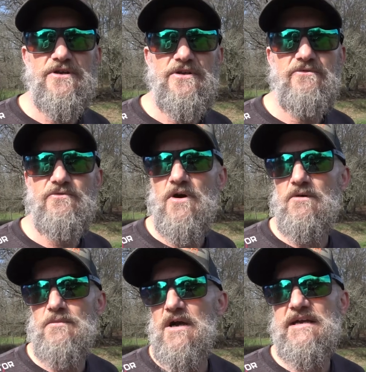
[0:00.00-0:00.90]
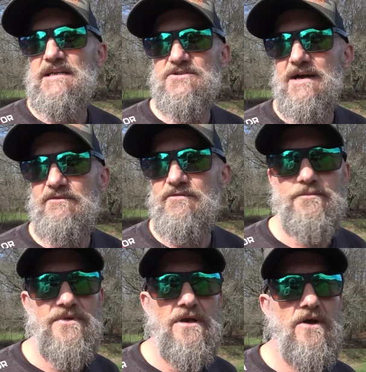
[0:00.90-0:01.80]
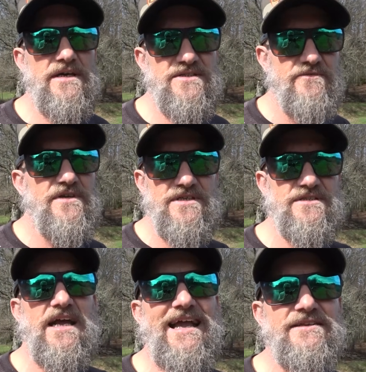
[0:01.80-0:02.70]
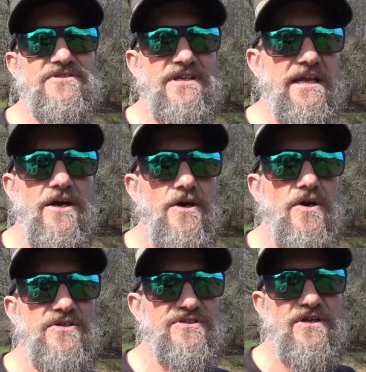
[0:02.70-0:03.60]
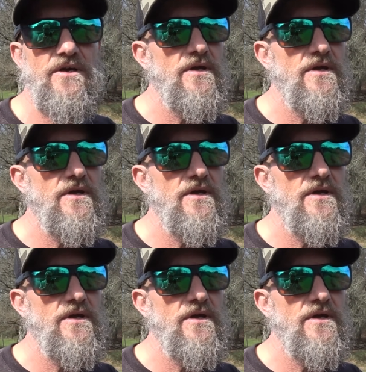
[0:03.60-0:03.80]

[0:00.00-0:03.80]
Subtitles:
and I'm lucky to have the likes of, as I say, Anthony Hurst.